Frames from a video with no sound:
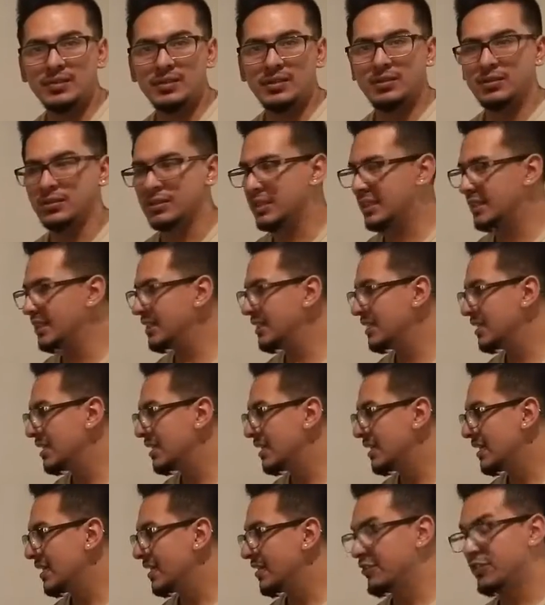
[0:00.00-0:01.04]
Okay,
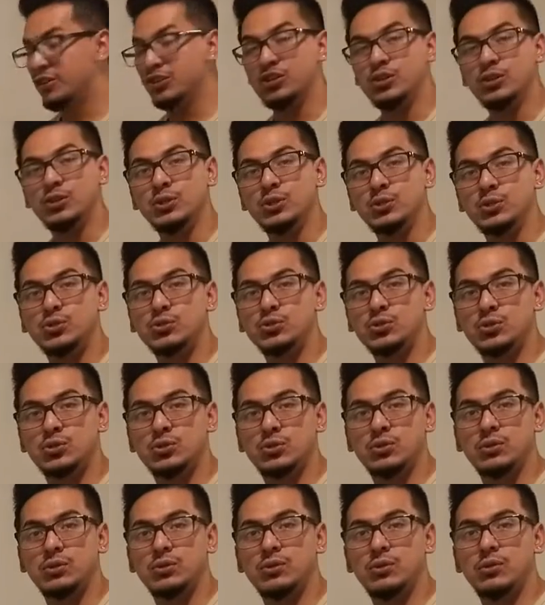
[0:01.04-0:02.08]
the
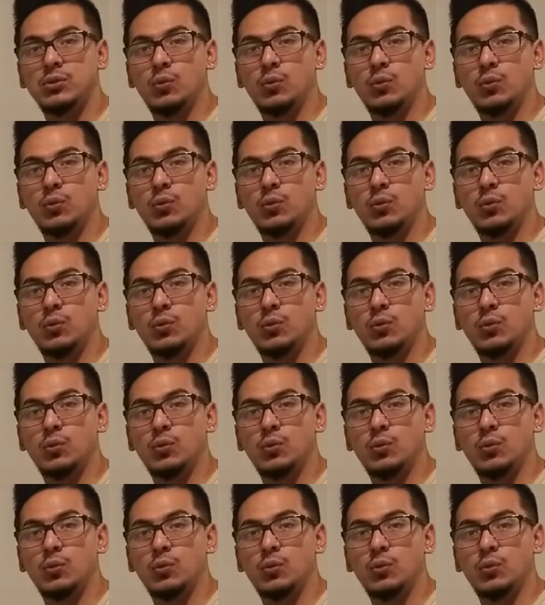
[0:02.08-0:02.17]
neutral